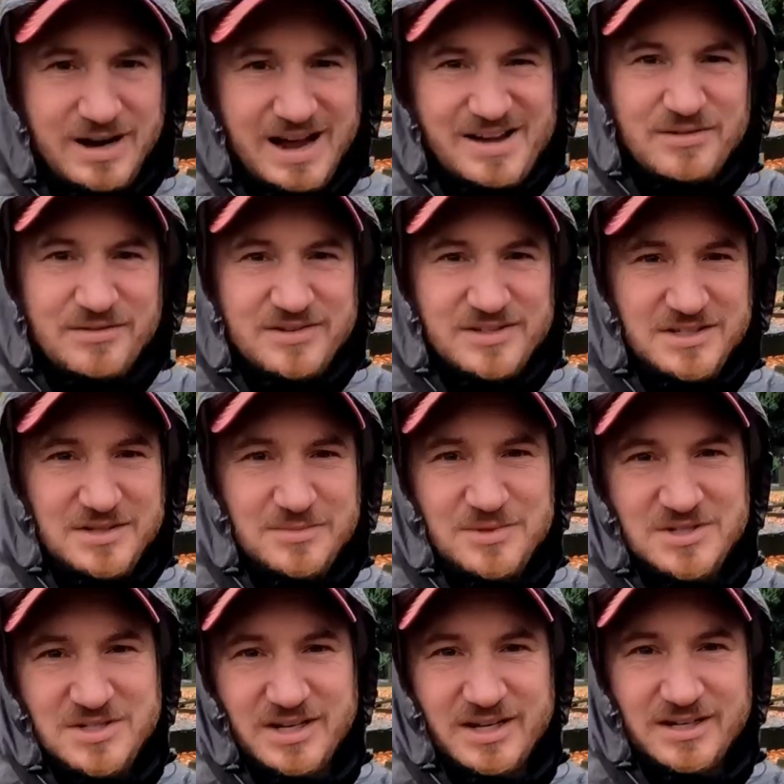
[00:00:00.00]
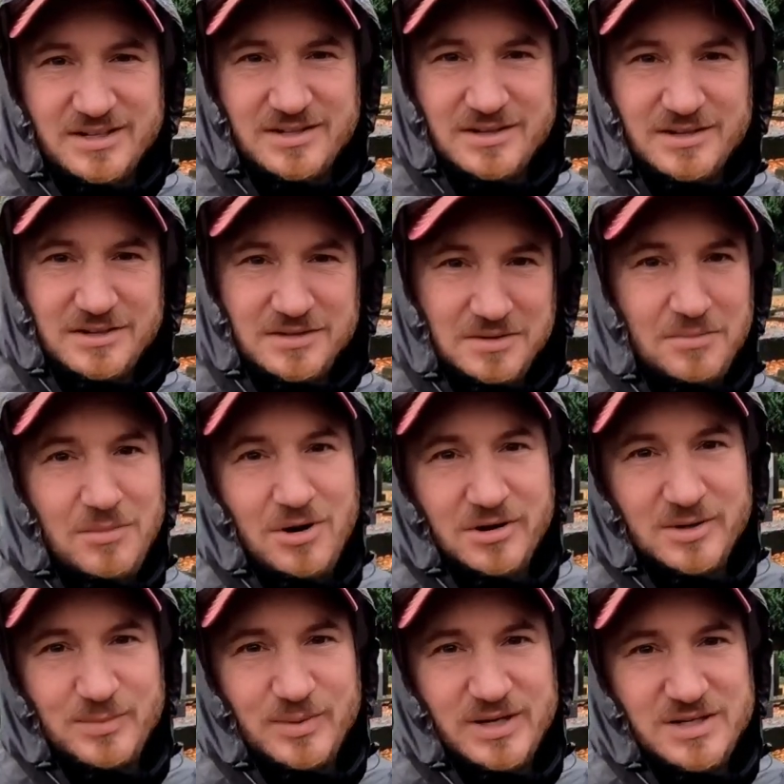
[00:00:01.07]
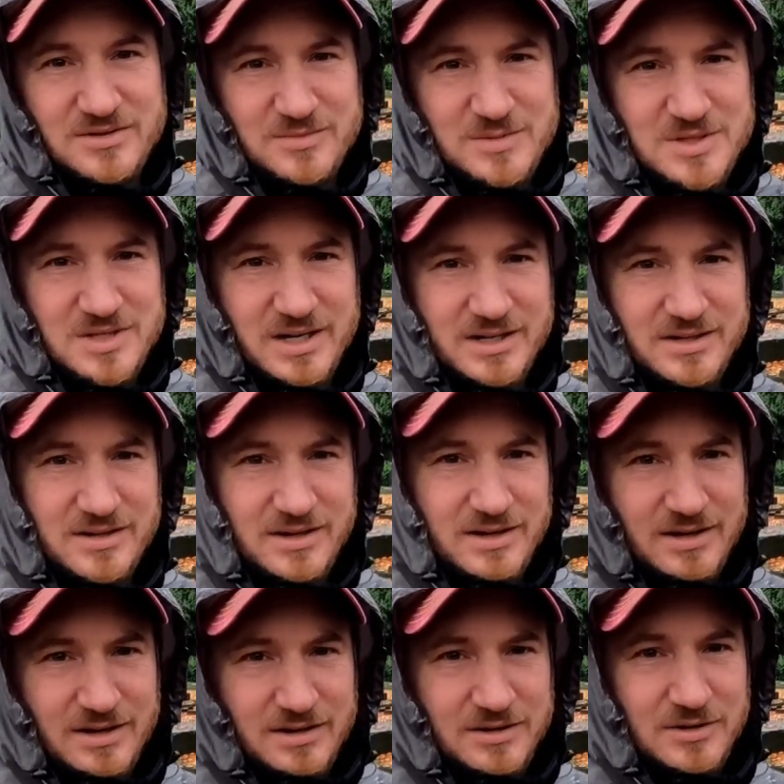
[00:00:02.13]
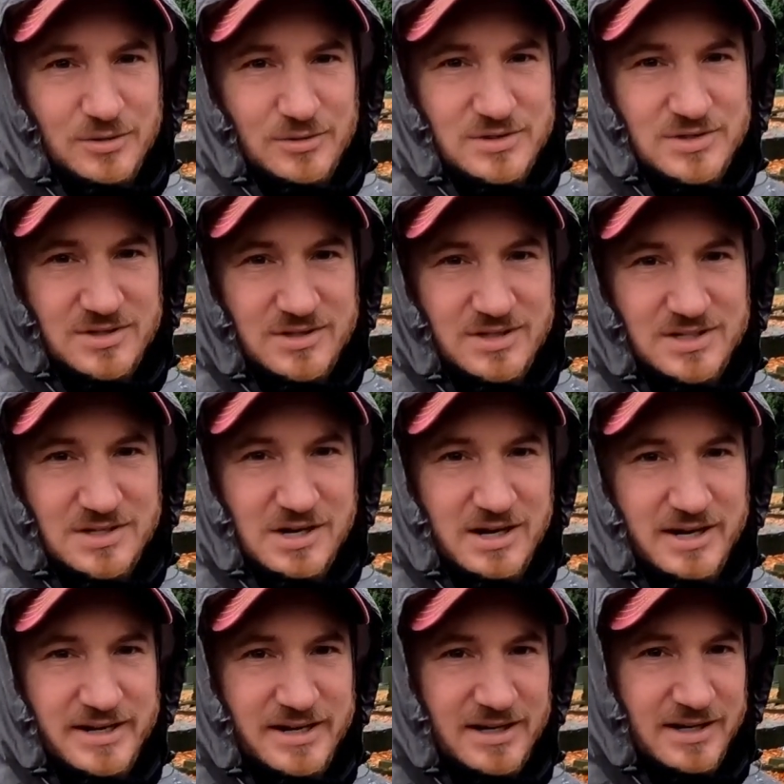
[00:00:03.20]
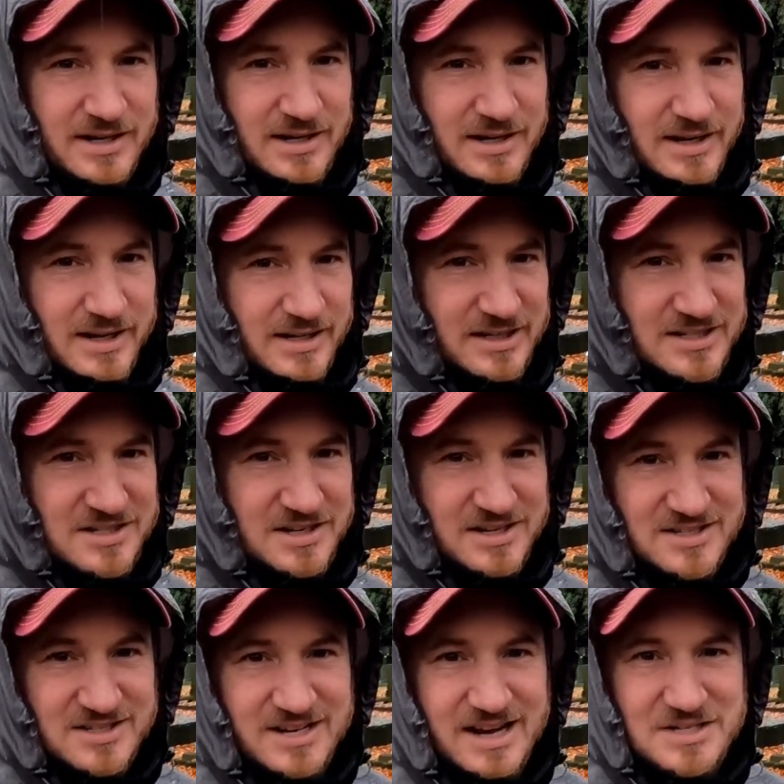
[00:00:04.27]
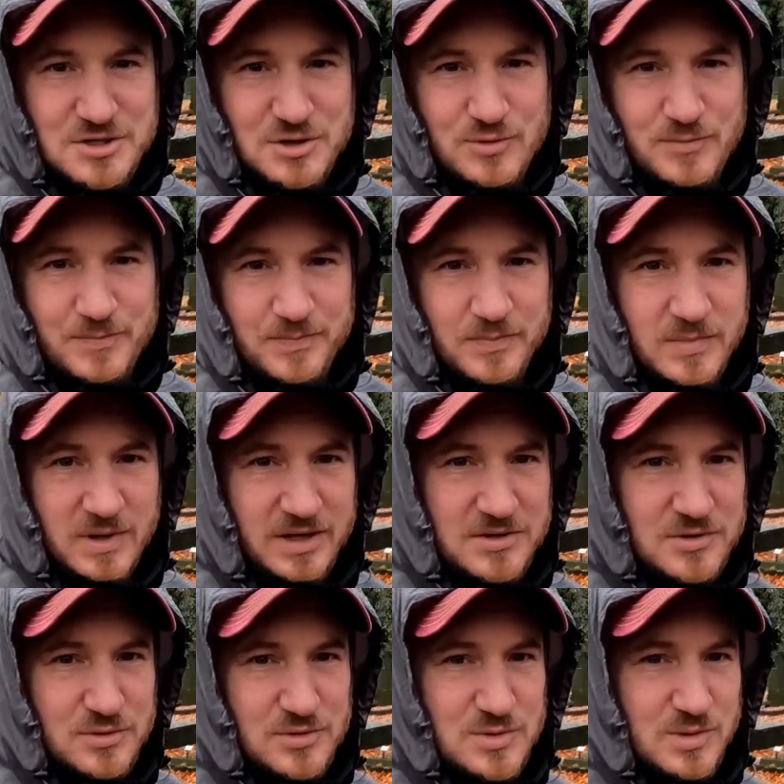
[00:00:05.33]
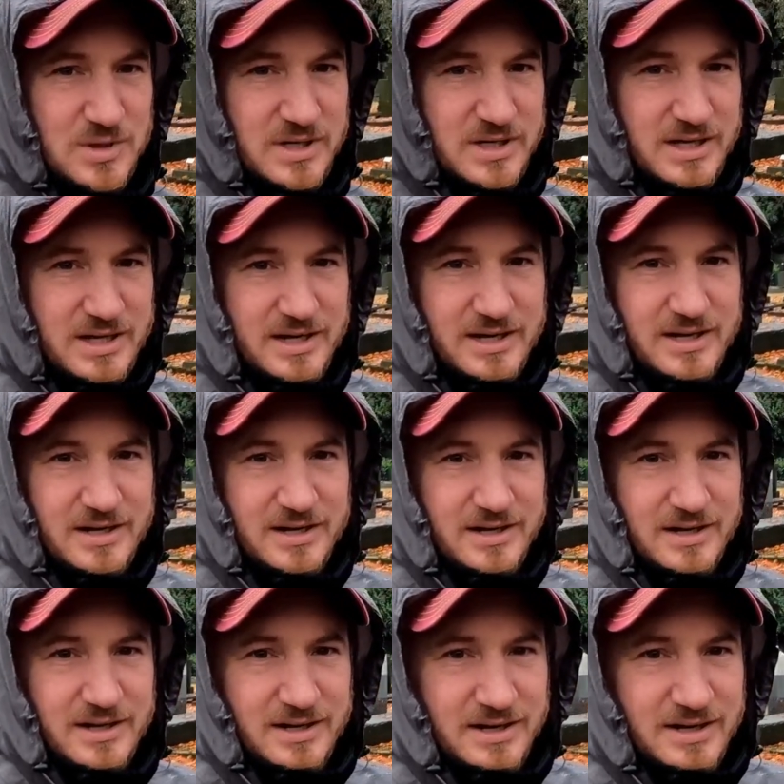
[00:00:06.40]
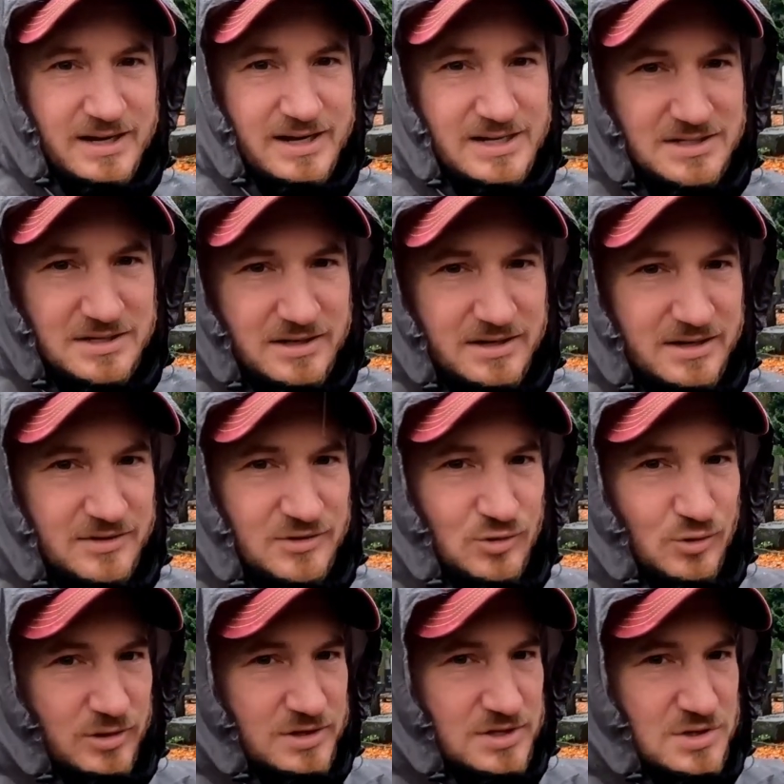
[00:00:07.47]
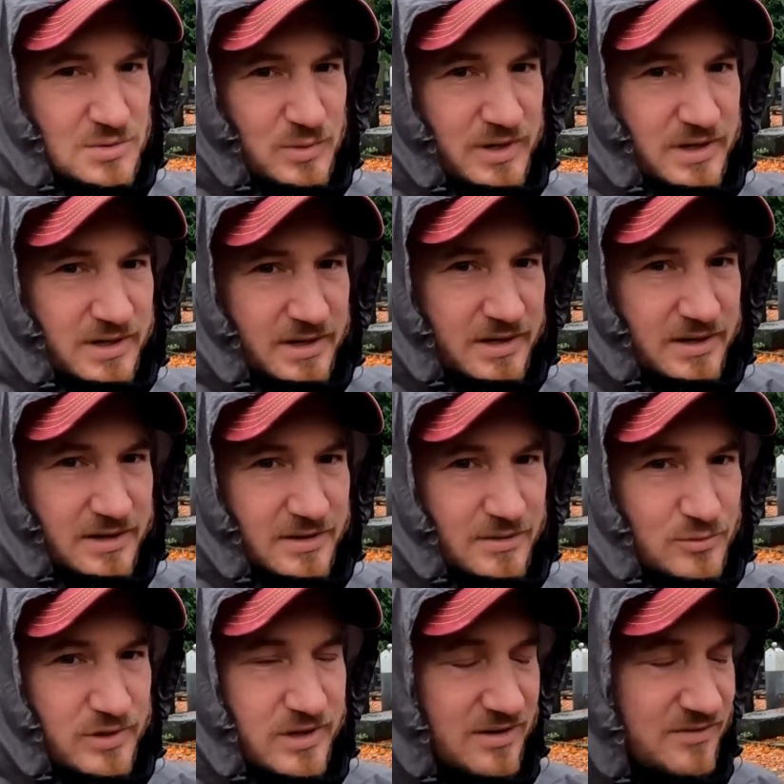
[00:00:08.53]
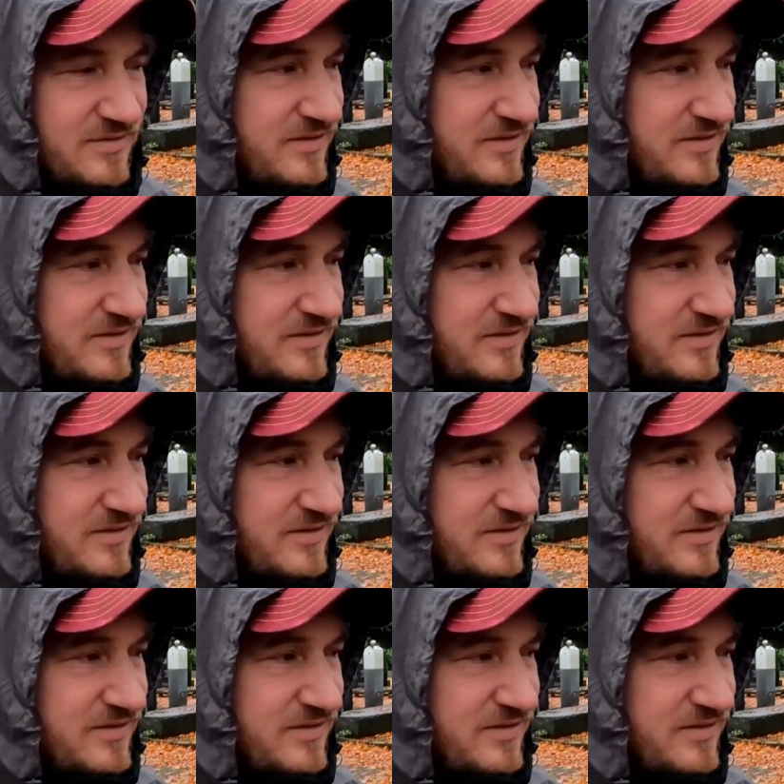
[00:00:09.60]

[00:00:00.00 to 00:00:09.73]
who ever visited Maastricht, the marketplace of Maastricht, knows this guy. At least his statue. It usually uh, has a torch with a real